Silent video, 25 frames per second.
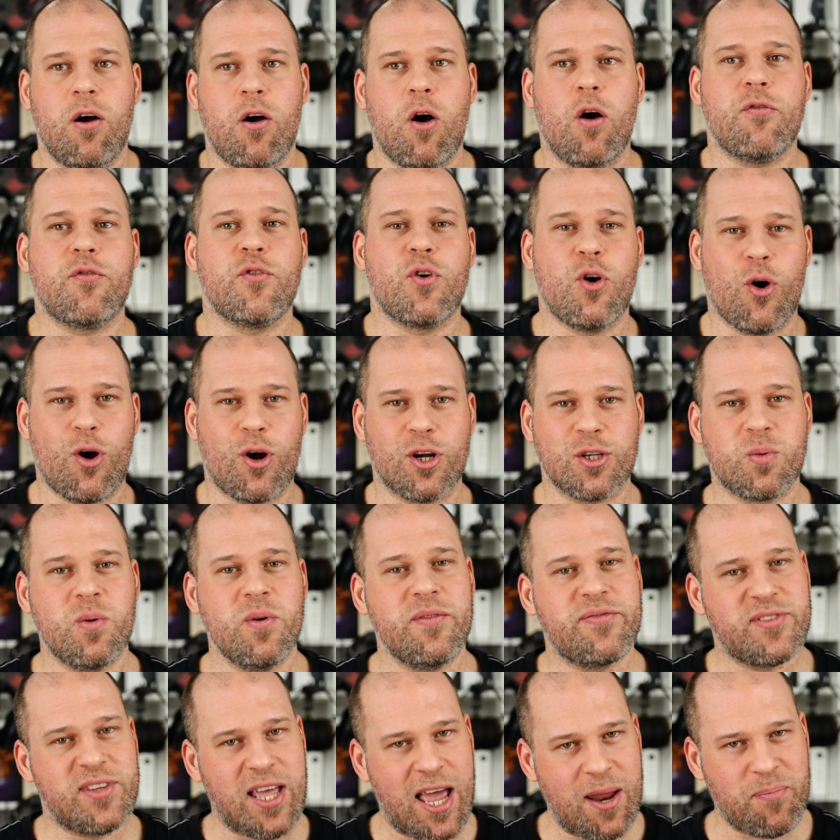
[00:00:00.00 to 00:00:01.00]
Of course,
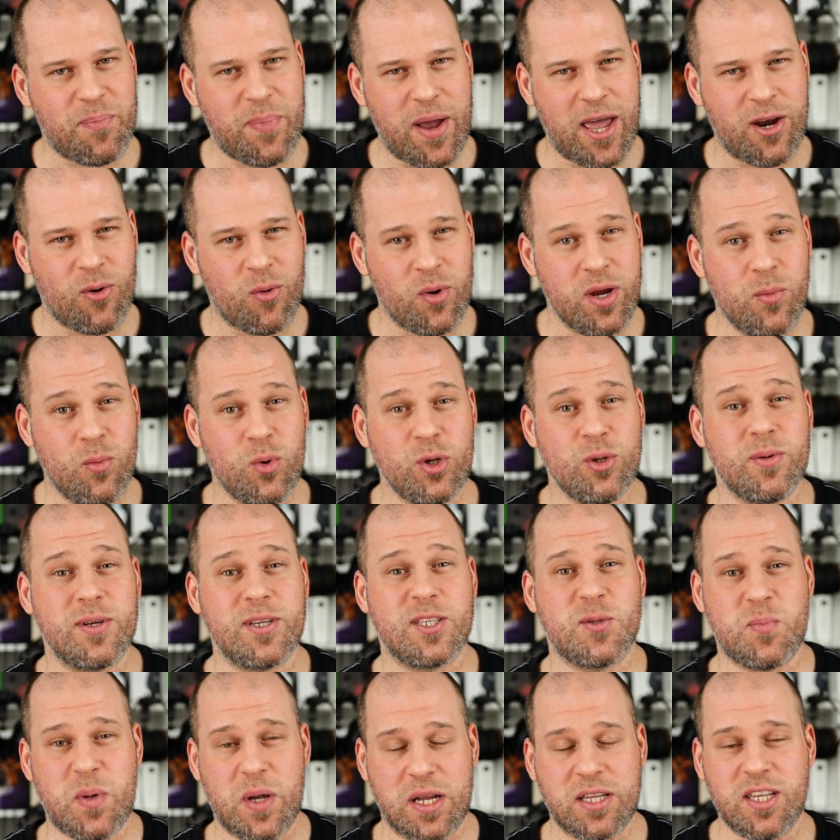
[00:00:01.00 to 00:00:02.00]
with that battery, we would
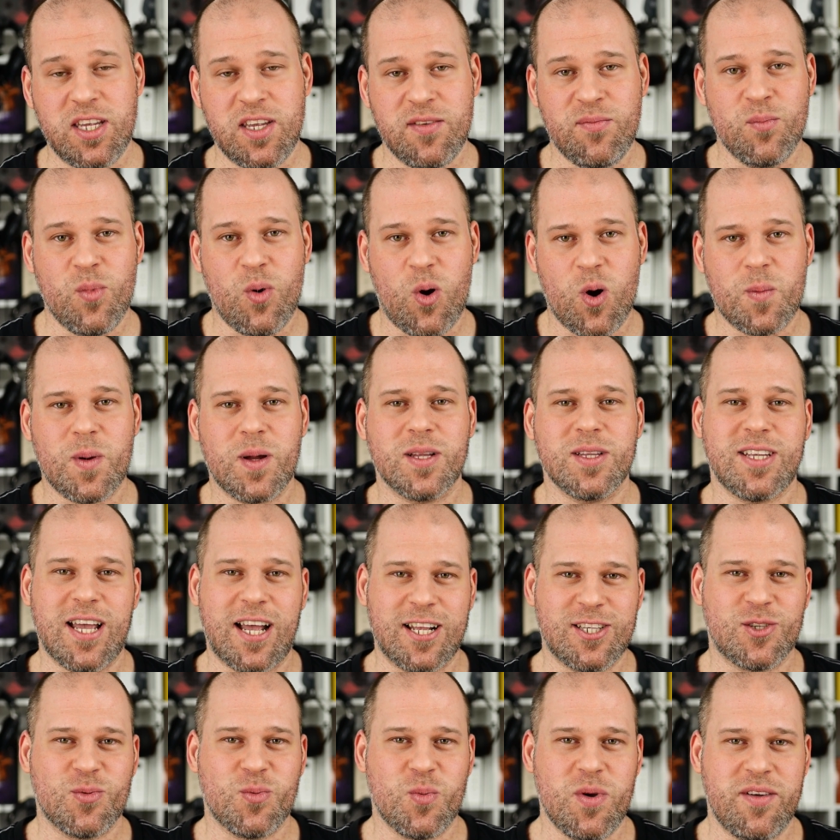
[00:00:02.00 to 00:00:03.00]
expect even more, but
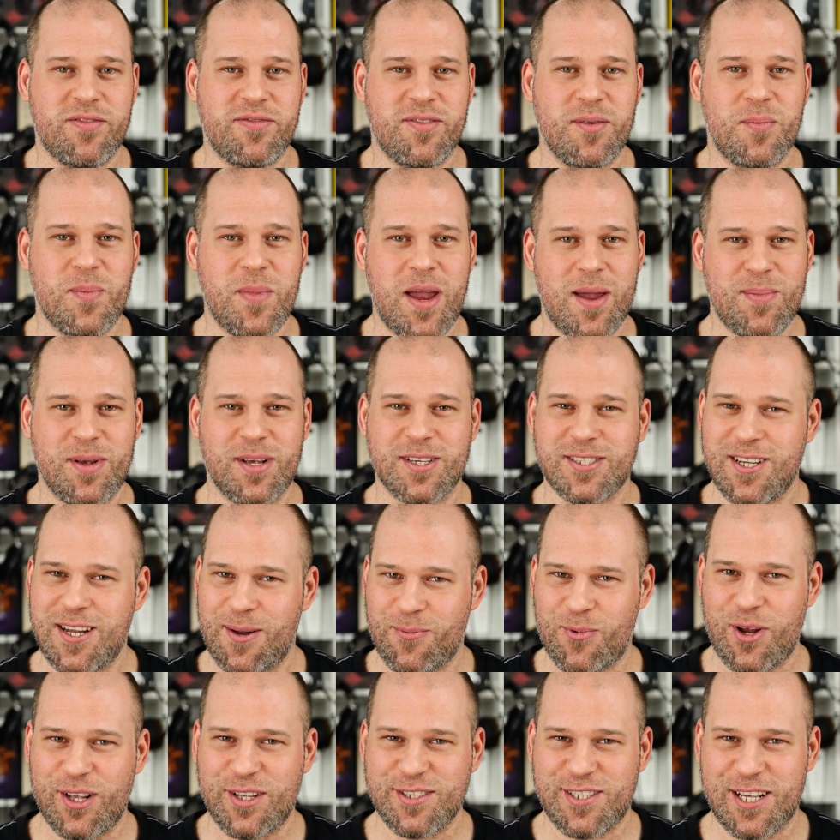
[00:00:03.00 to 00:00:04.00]
that's with maybe a
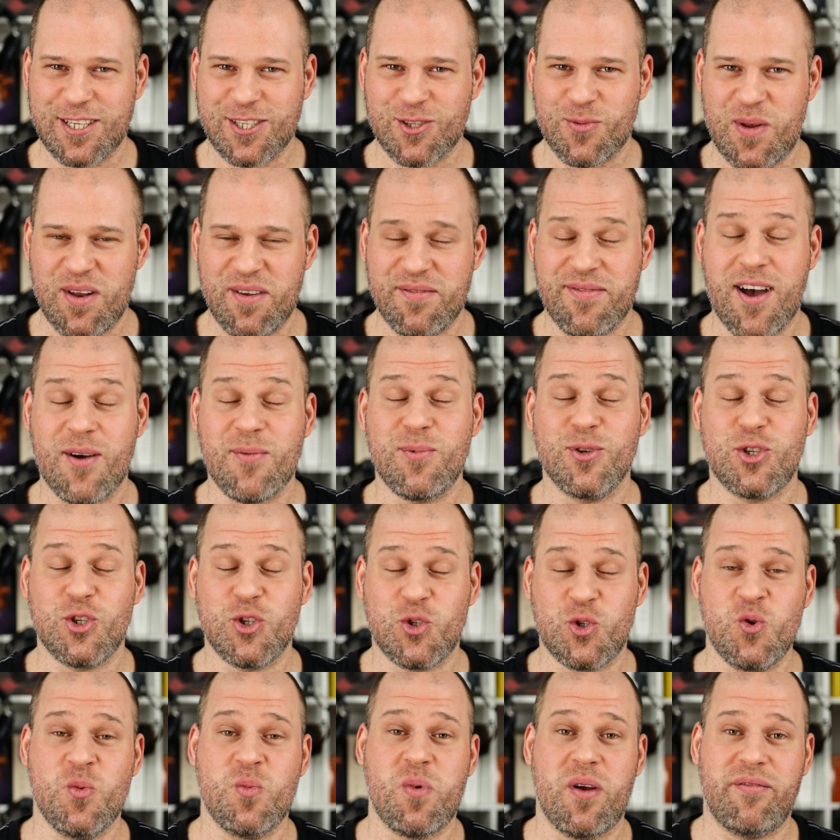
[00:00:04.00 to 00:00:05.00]
Snapdragon 625, which
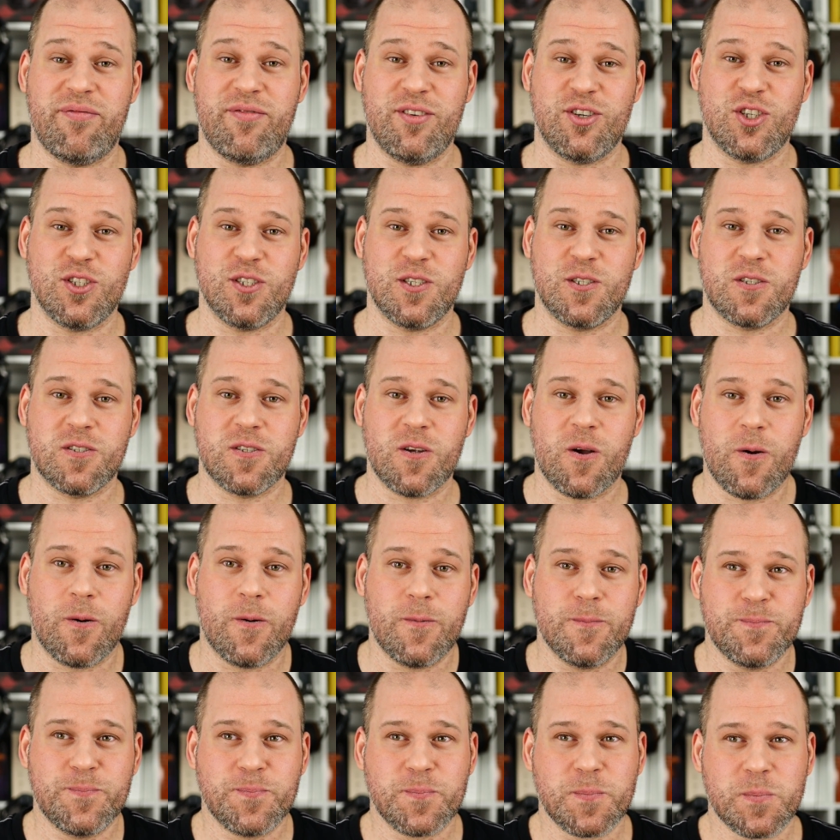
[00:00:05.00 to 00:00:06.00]
is super efficient.
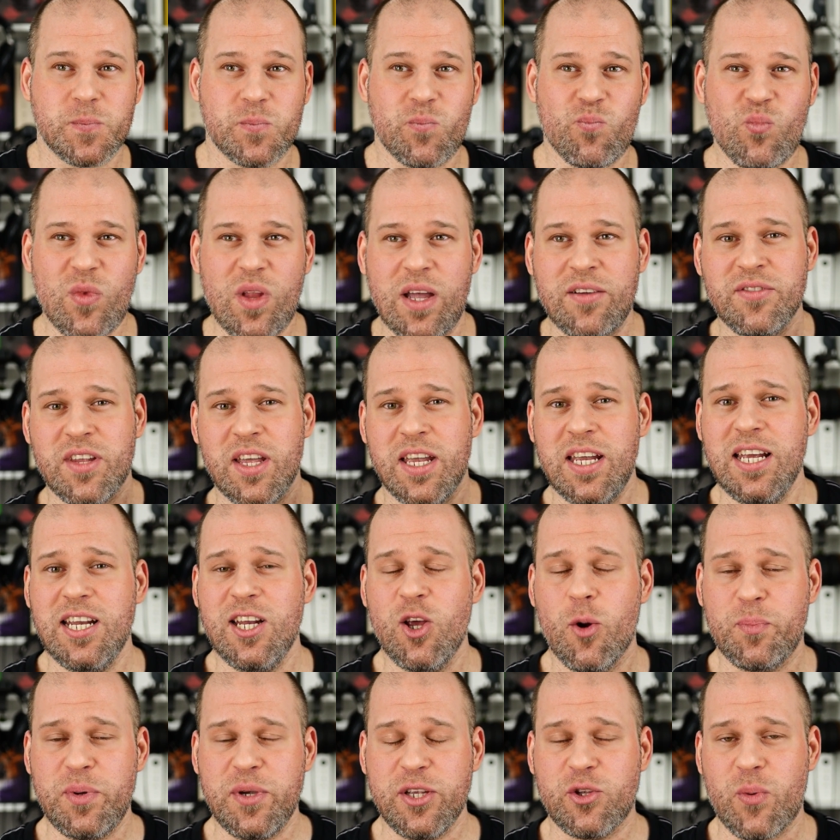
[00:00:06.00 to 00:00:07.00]
So the
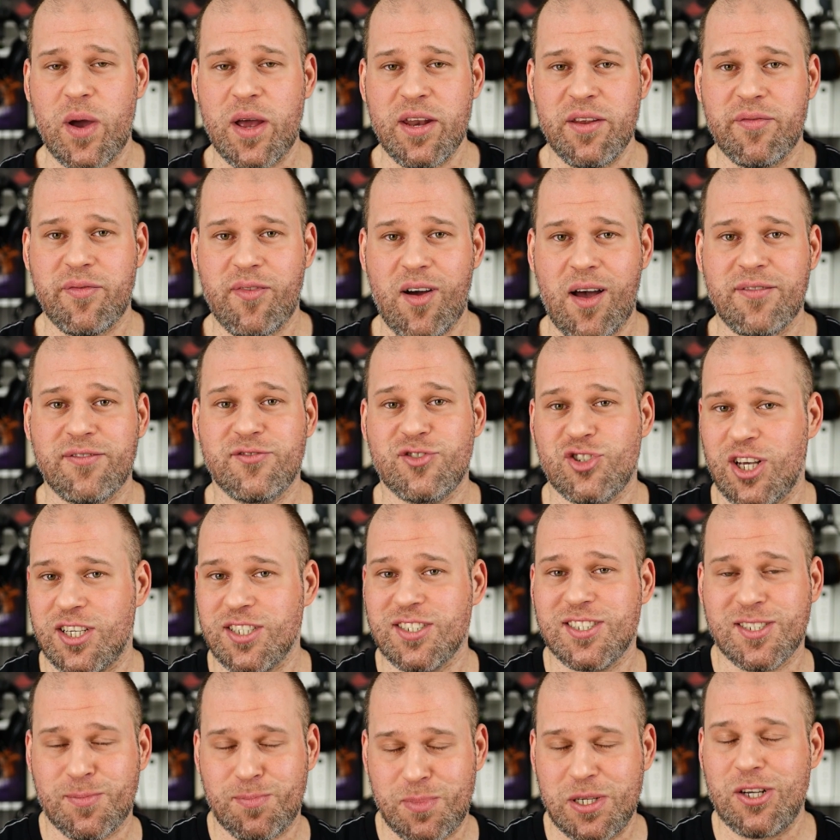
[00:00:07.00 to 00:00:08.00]
Helio P25,
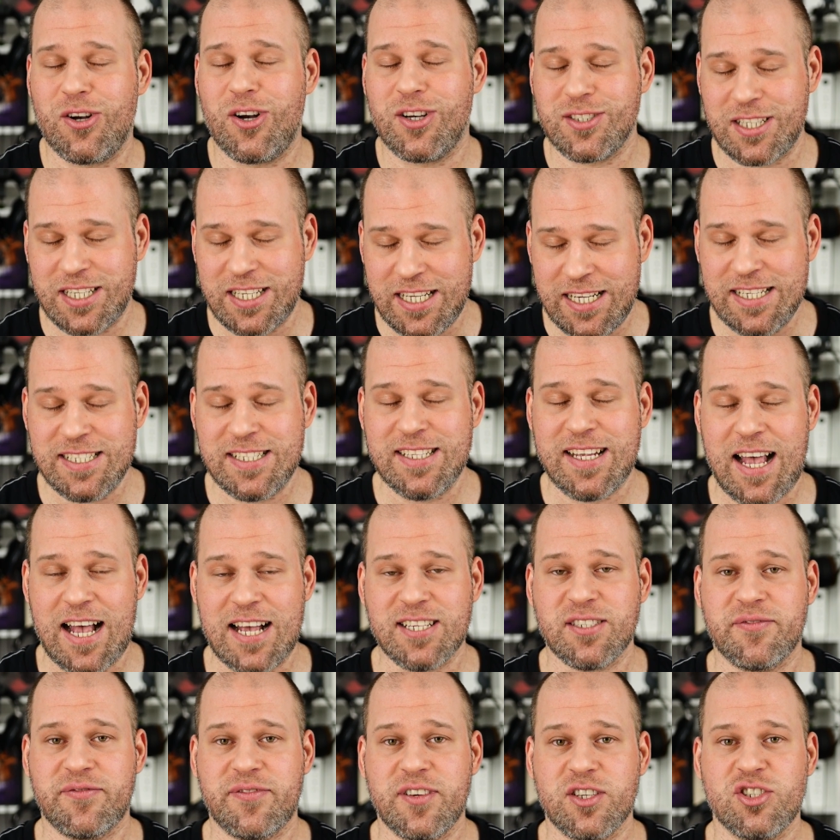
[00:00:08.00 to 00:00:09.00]
just because it isn't
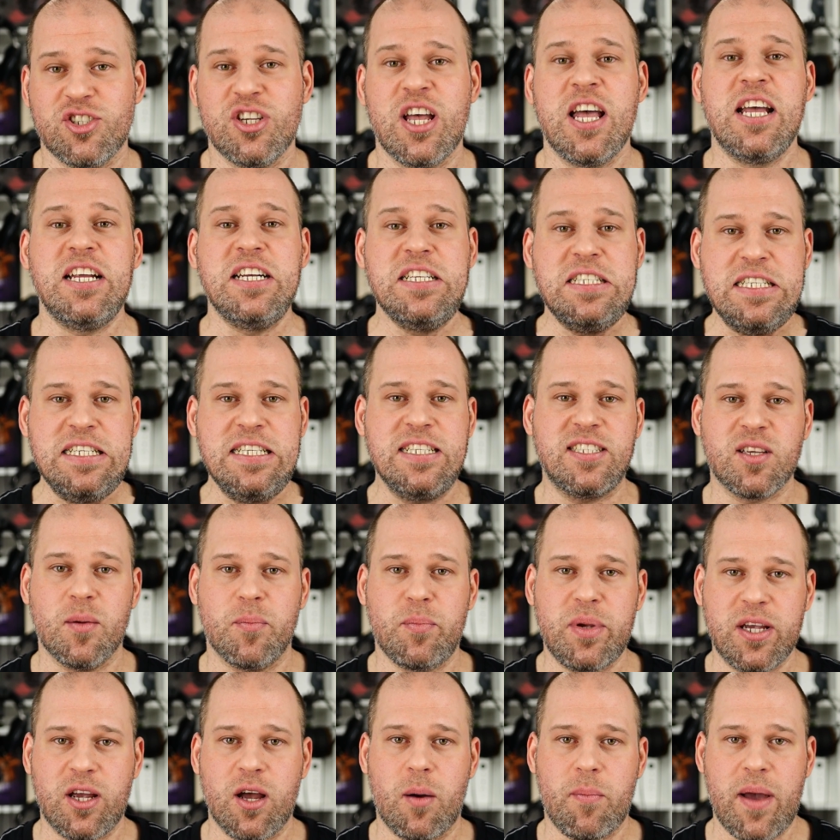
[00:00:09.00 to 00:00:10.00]
as efficient, needs a
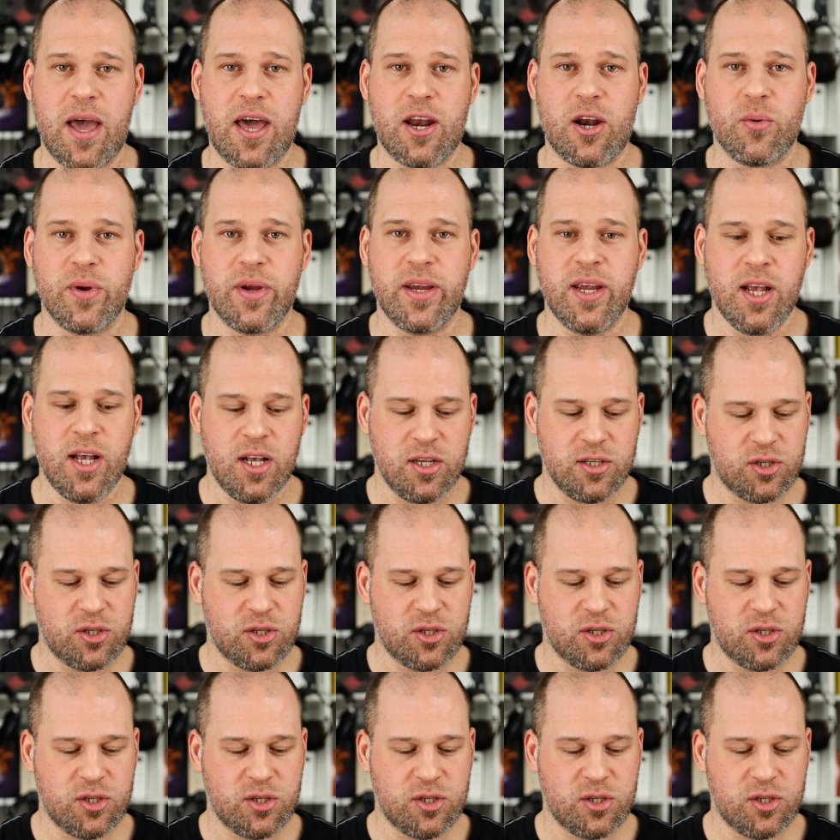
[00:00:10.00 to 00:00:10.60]
bigger battery.